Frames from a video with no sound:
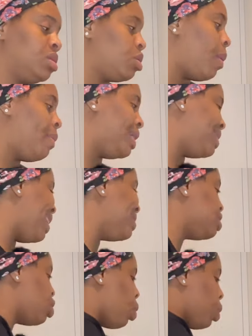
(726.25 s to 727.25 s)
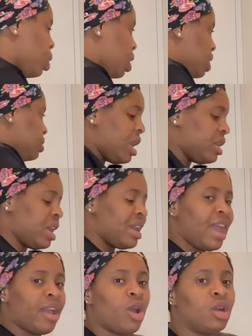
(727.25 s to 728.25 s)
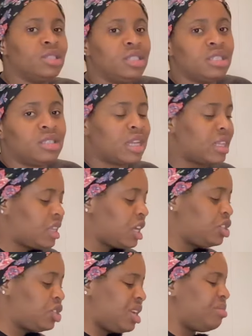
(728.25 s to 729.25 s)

It's not bad at all. And then I got this tatashe.